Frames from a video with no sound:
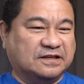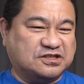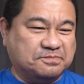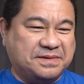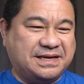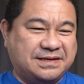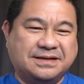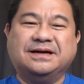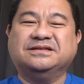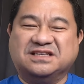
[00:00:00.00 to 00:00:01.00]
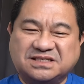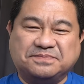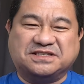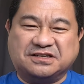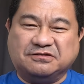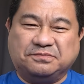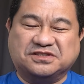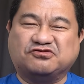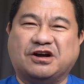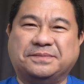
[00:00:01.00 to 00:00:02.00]
To me, this particular
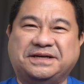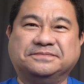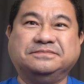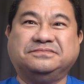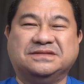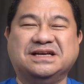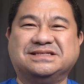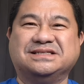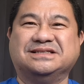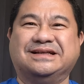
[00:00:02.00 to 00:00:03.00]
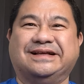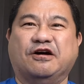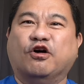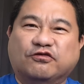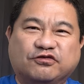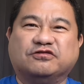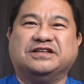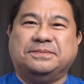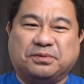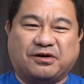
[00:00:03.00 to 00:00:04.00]
pastrami isn't
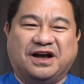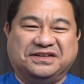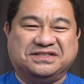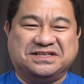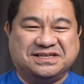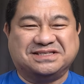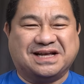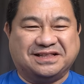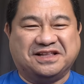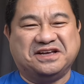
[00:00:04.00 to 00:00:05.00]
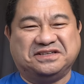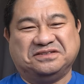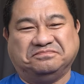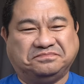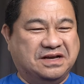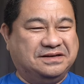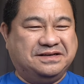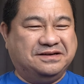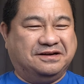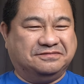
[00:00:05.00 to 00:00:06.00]
overly brined. It's not like,
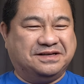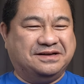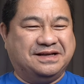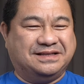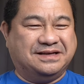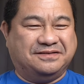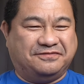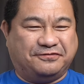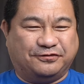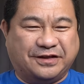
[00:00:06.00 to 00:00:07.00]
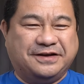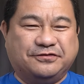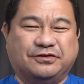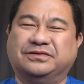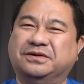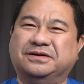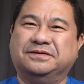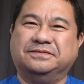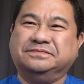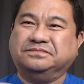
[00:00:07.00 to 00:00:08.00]
you know, the flavor of
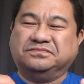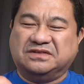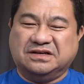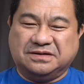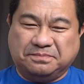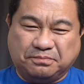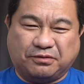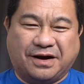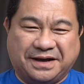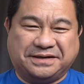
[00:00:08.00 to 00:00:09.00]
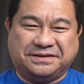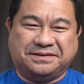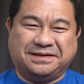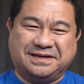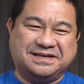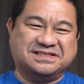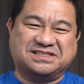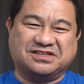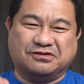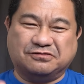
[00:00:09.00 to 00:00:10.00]
the brine is
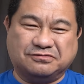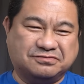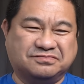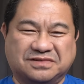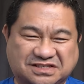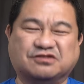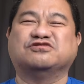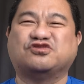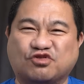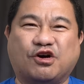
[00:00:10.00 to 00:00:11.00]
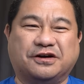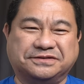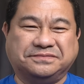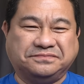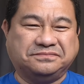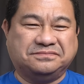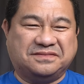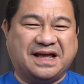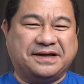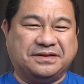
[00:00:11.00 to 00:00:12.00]
so strong
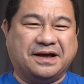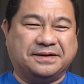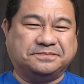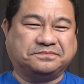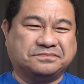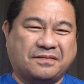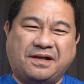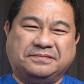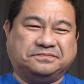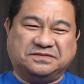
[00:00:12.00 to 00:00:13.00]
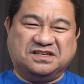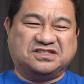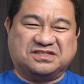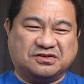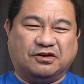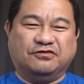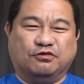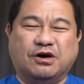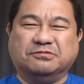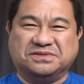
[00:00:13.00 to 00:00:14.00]
that it just
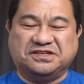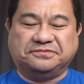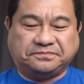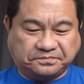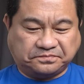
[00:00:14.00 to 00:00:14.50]
overwhelms you.